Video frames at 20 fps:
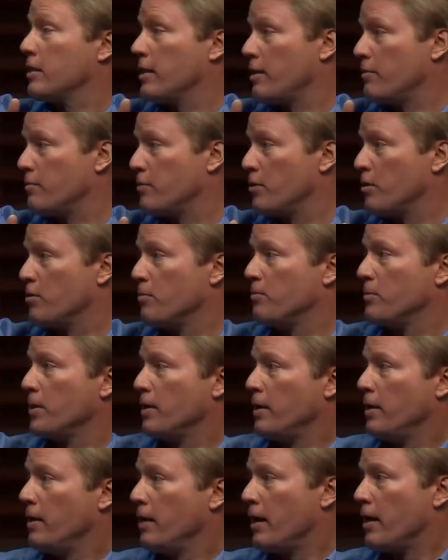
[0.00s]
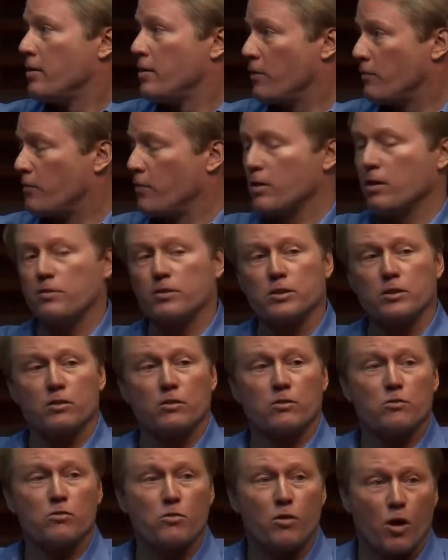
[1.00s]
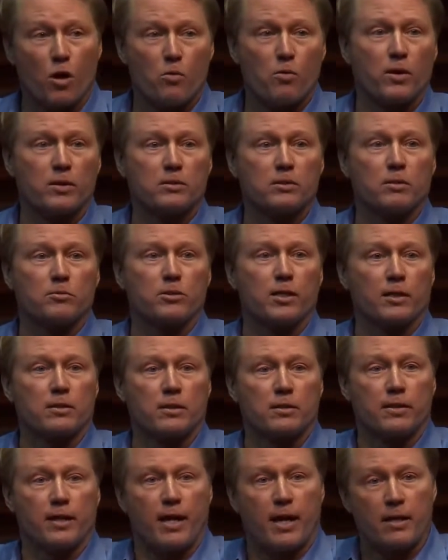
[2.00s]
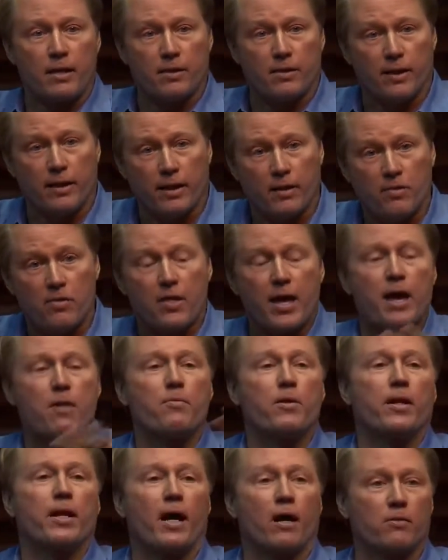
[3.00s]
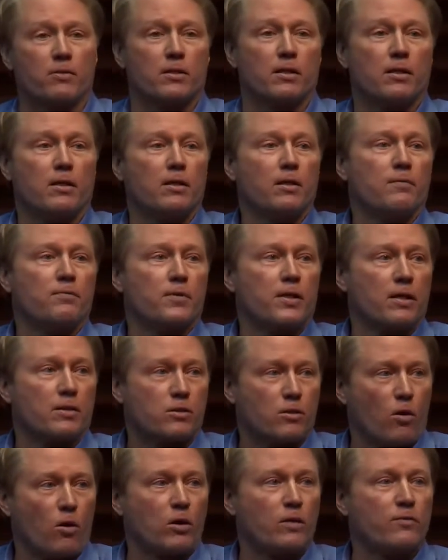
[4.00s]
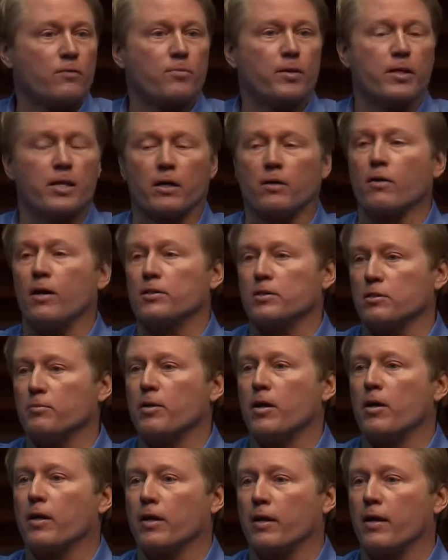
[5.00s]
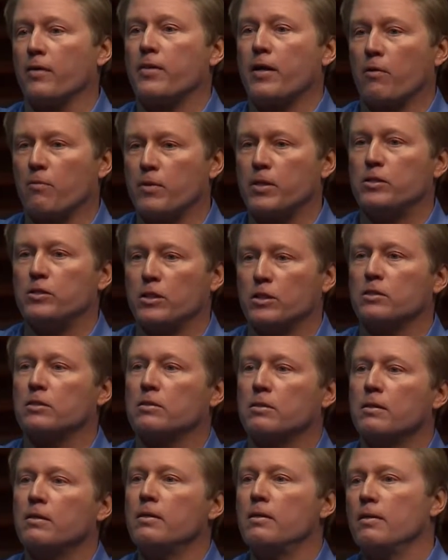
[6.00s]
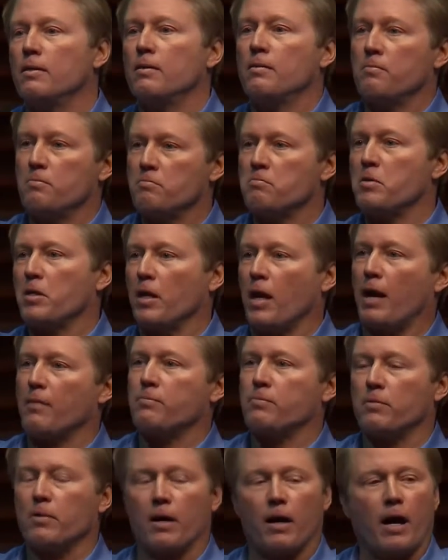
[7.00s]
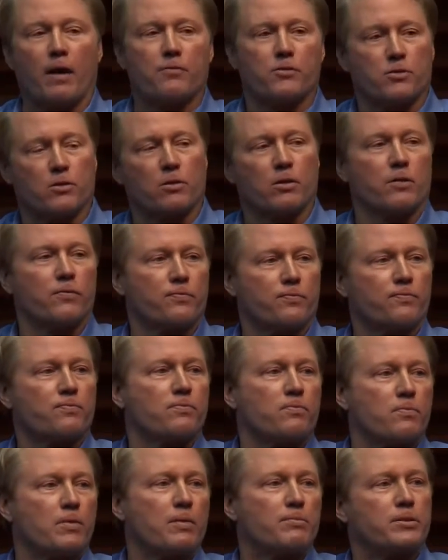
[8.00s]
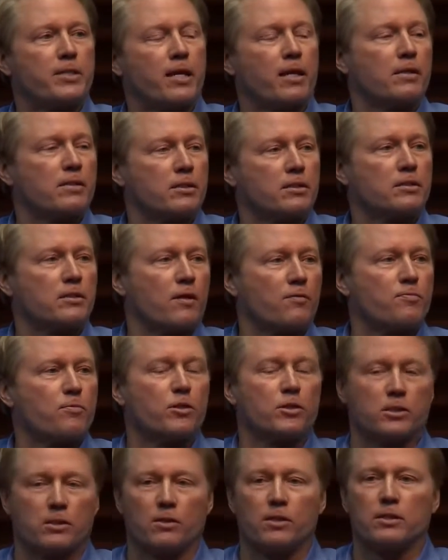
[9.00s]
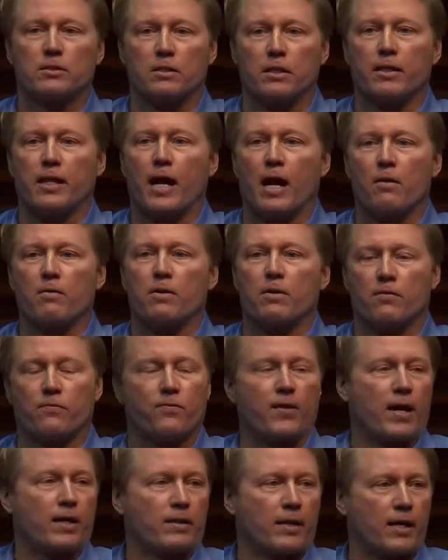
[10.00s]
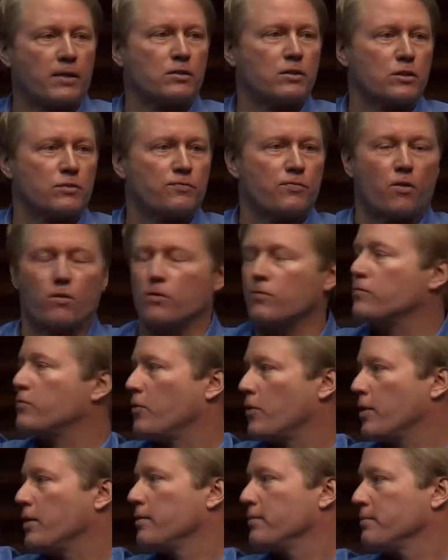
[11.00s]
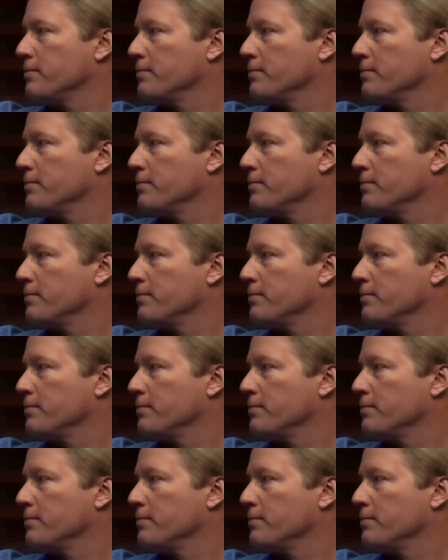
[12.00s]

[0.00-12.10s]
that room, and therefore there was no one subjected to anything. And they went out and told everybody across America that we just, you know, I've, I've sort of i am taking this stuff more seriously now, and in fact, I just voted for it.